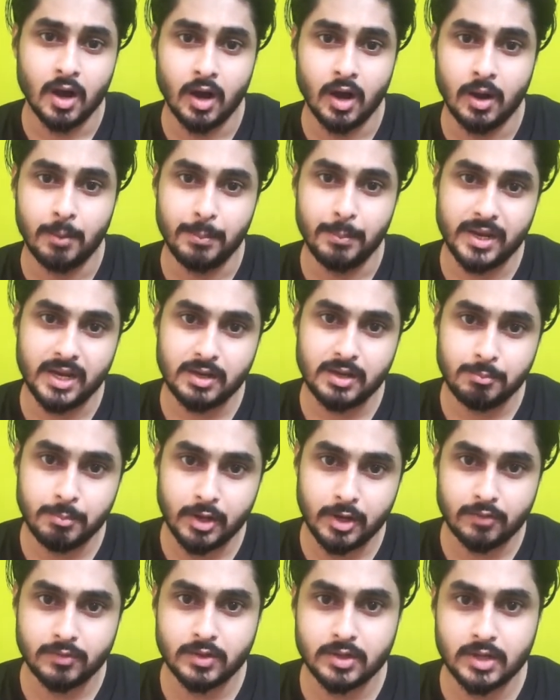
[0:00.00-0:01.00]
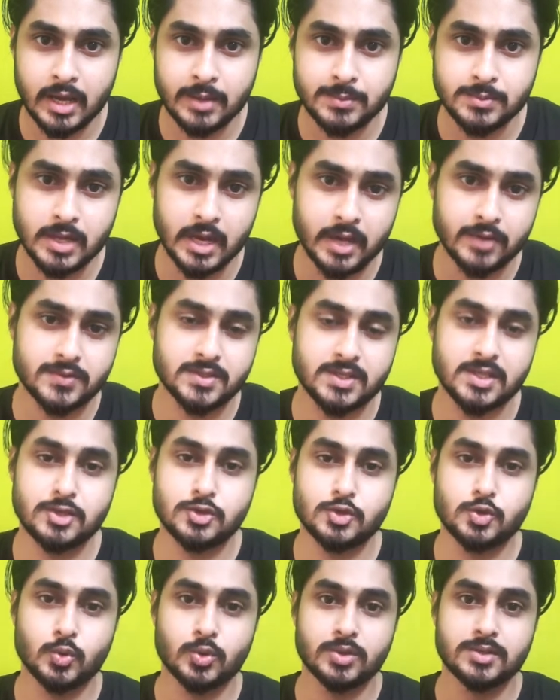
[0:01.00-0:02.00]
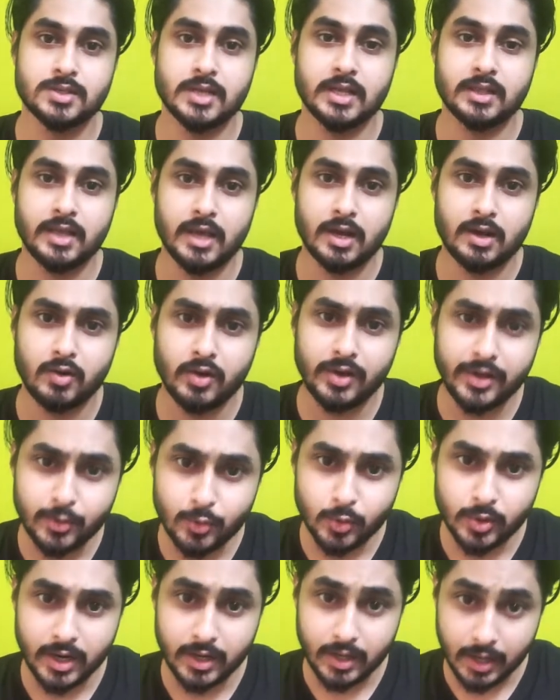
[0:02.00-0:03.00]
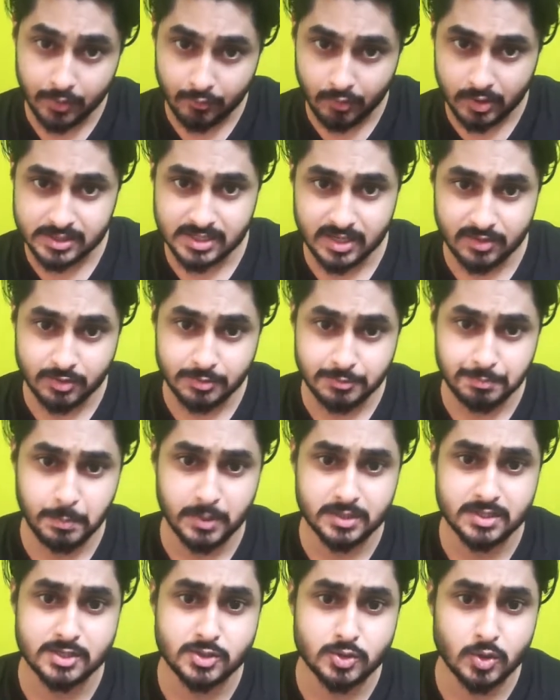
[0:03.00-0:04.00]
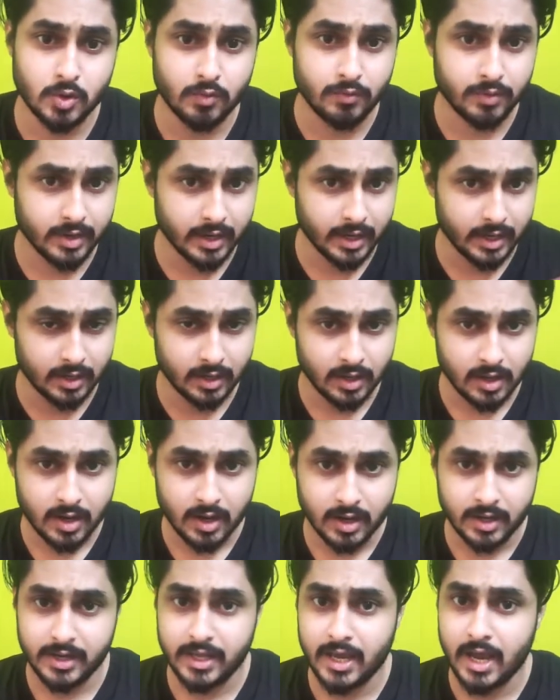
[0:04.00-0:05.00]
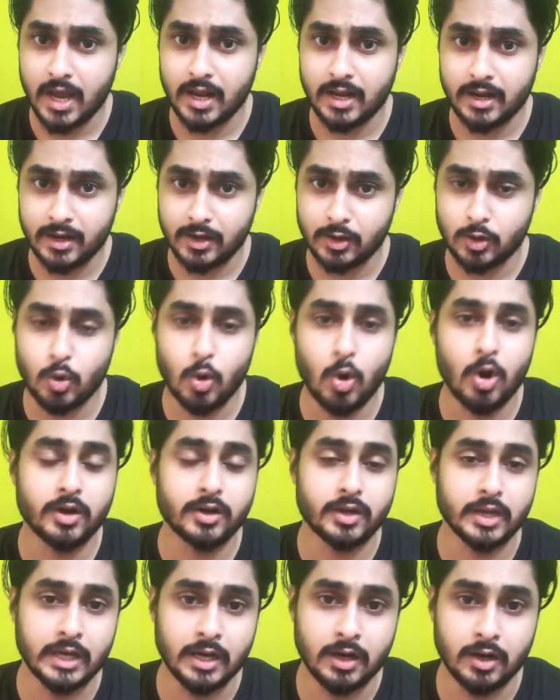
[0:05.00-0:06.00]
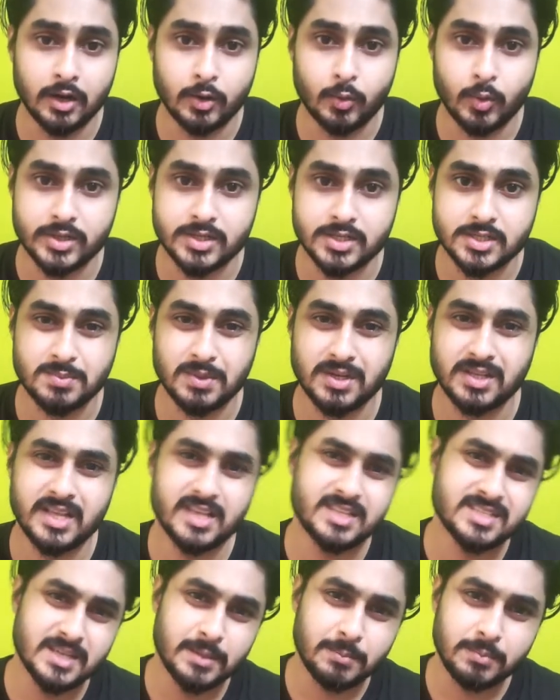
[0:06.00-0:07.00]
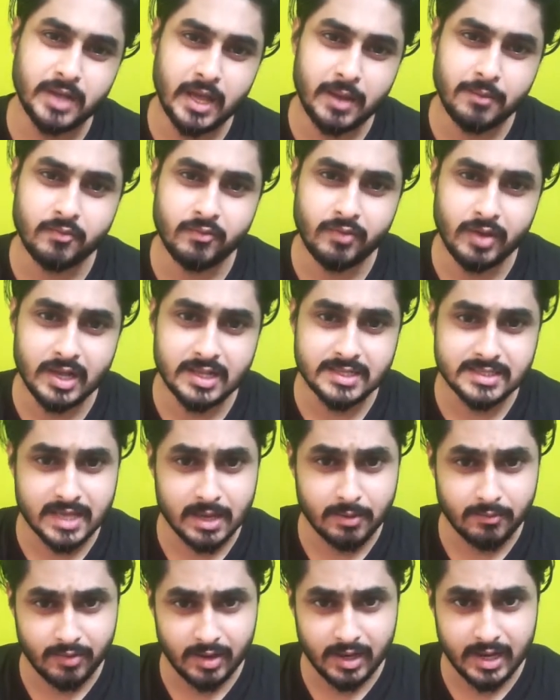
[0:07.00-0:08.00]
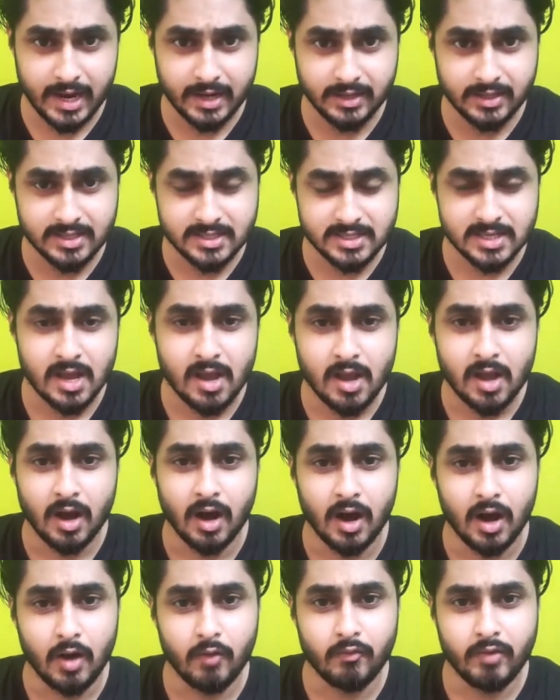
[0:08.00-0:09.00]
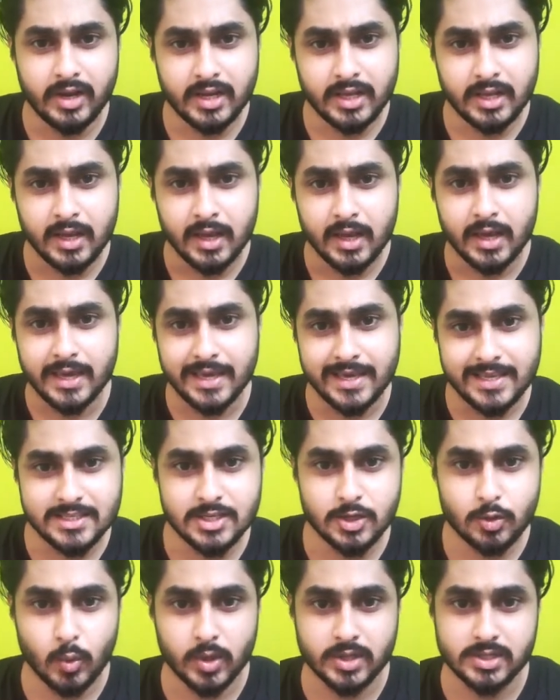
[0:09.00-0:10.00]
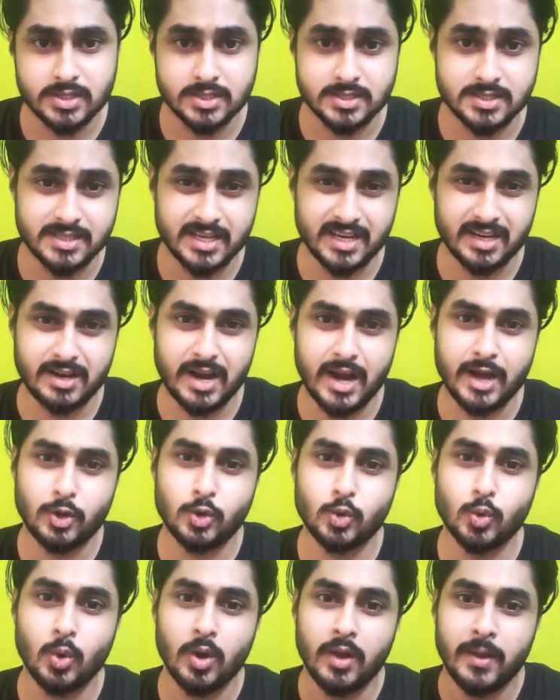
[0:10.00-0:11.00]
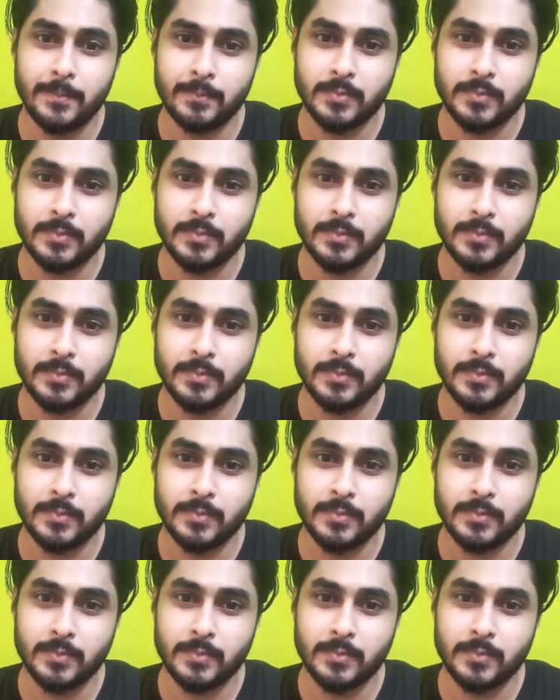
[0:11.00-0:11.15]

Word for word: Many of the times I have seen students that they are really good at advanced level puzzle solving and DILR and quant questions, but they sometimes fail at this very easy questions. They try to